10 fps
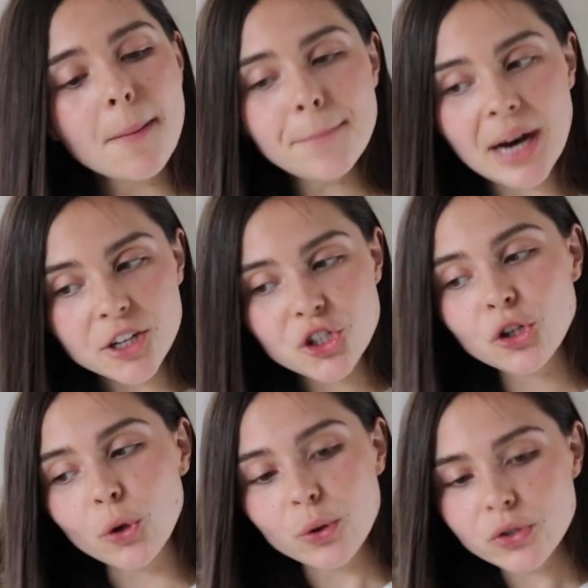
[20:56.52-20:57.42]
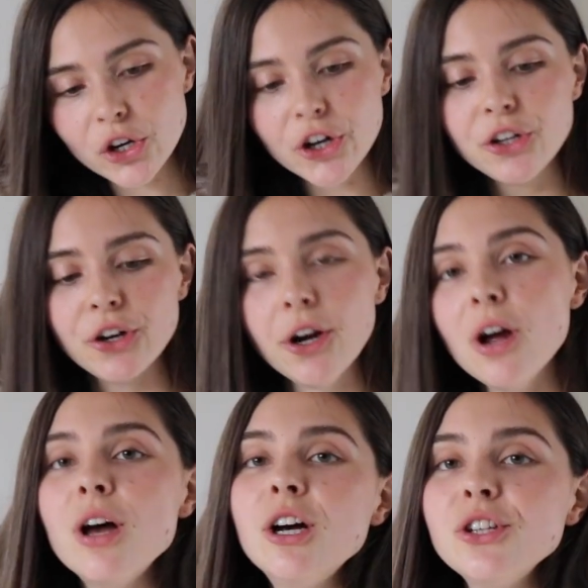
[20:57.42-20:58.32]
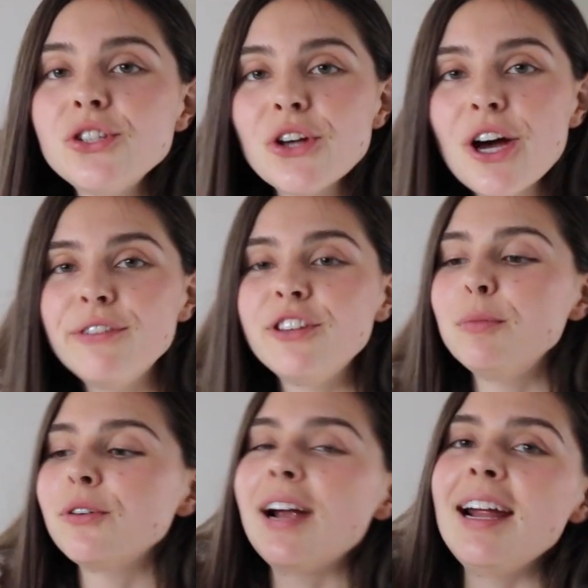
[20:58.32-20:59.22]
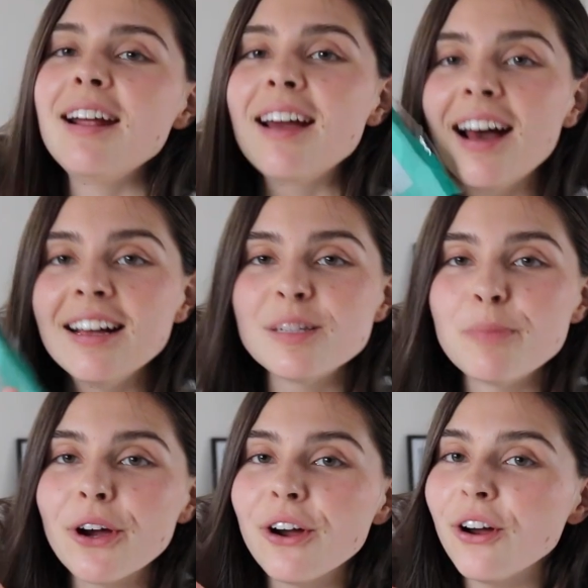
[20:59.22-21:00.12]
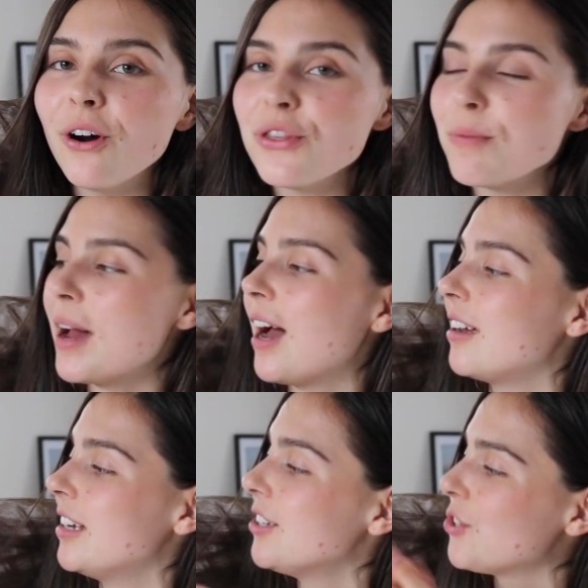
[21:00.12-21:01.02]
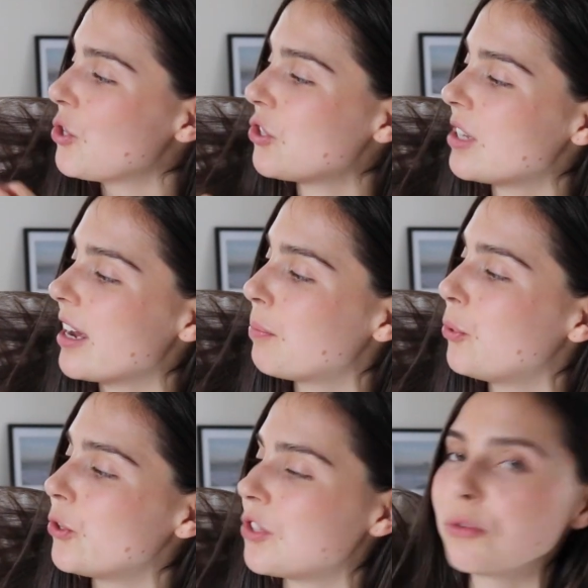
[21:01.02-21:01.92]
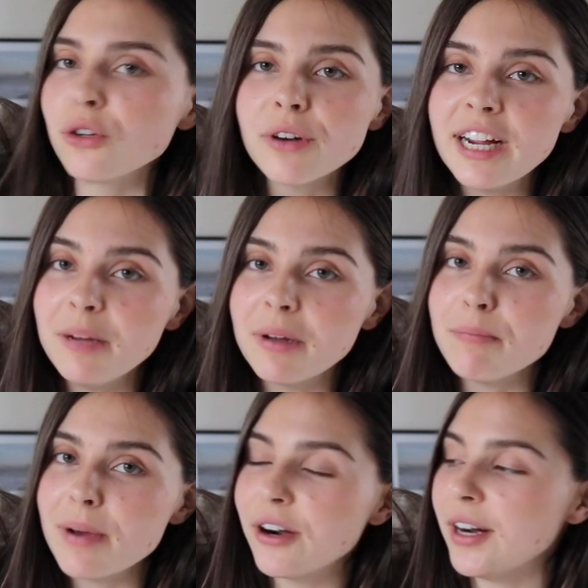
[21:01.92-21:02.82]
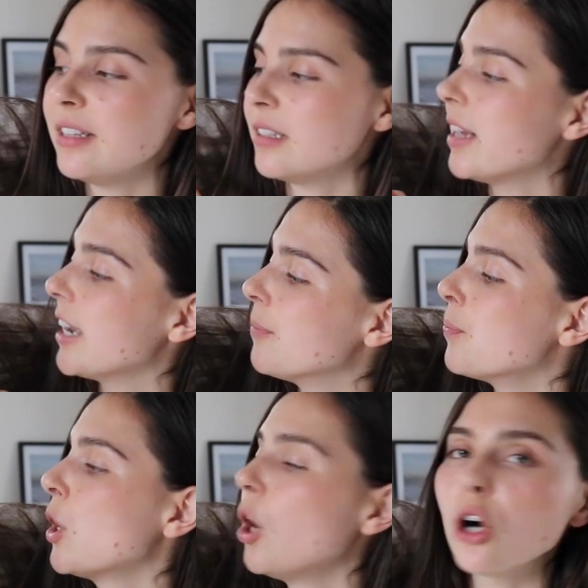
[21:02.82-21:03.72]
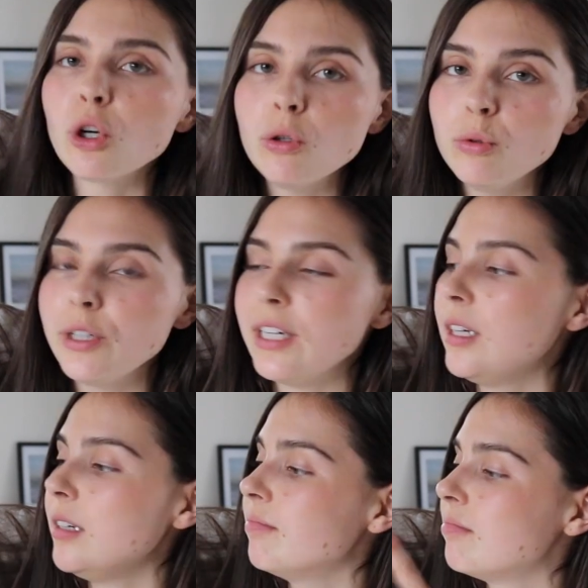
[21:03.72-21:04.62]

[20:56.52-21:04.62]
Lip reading: But you could also, you know, serve the meringue as per on the packet. So just like put some cream and berries and like a coulis